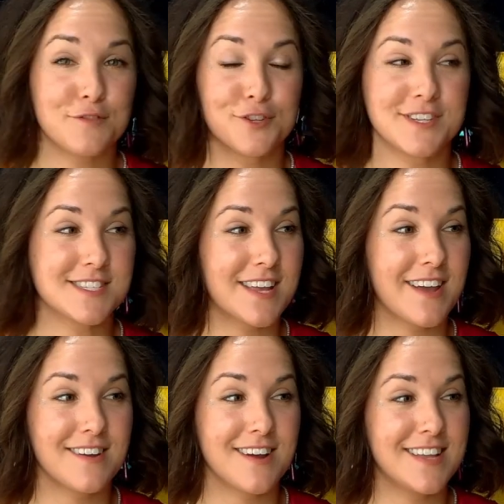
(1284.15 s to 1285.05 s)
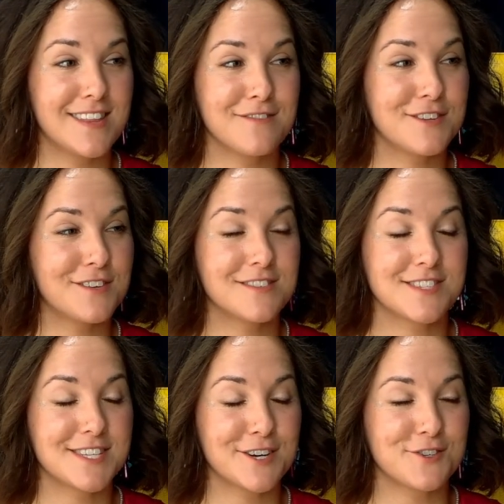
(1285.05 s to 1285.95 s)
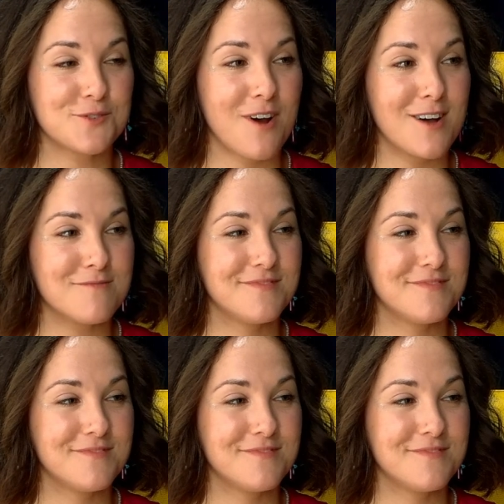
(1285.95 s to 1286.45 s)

fully say I love the sticker swap.